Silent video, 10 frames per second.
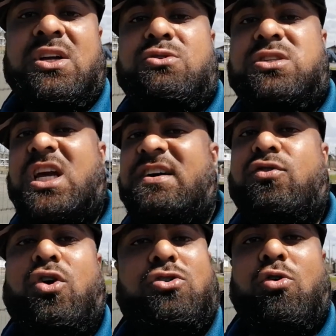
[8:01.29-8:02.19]
You'll see I've
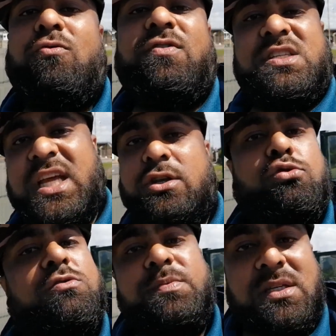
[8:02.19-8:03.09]
caught over 10
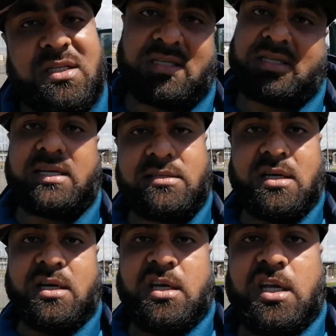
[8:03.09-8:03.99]
new species
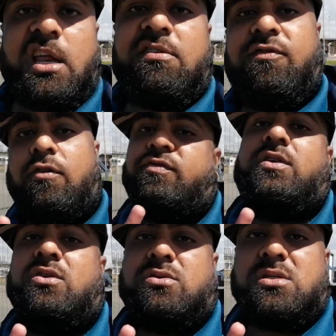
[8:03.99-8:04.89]
in four
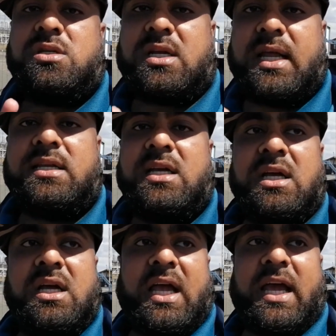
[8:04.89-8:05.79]
videos, right?
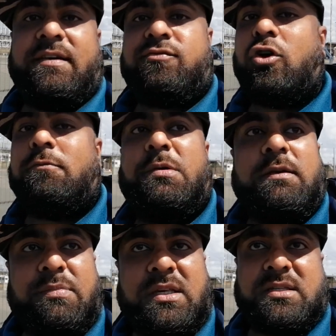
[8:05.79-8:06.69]
and I've caught
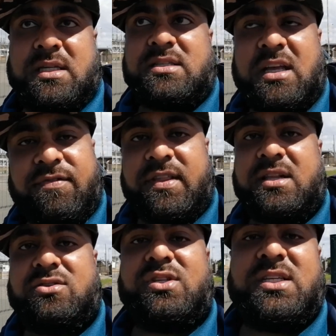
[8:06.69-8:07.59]
PBs and stuff like
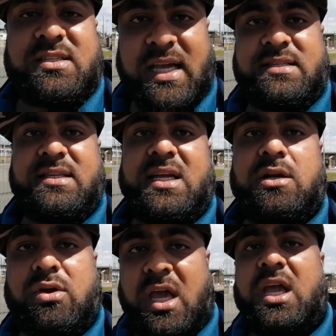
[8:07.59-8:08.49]
that. So it's exciting and
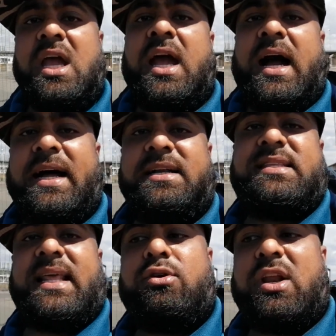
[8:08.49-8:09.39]
okay. I
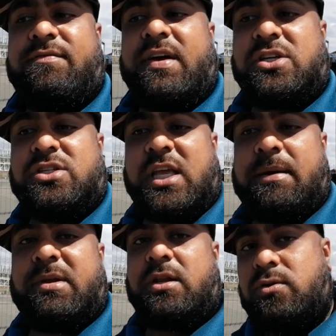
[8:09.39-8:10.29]
understand I don't have an action
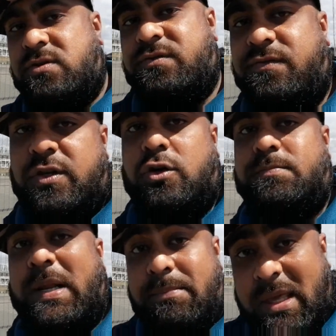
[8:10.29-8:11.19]
camera in those videos,
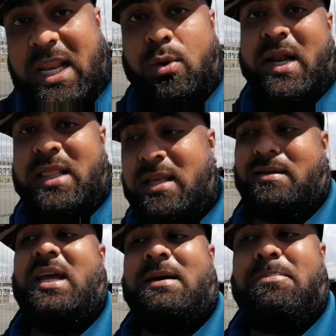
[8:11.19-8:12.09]
but I'm getting one. I
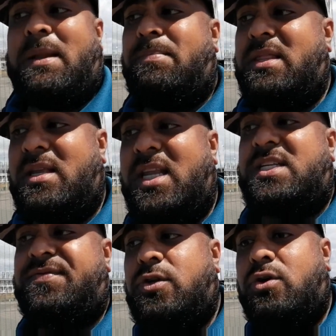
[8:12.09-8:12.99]
think might be in the
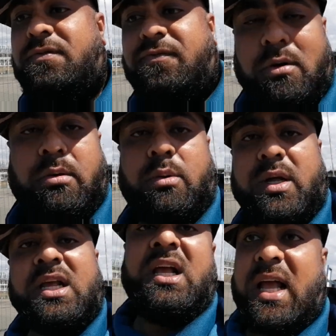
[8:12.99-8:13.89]
next video or the following one.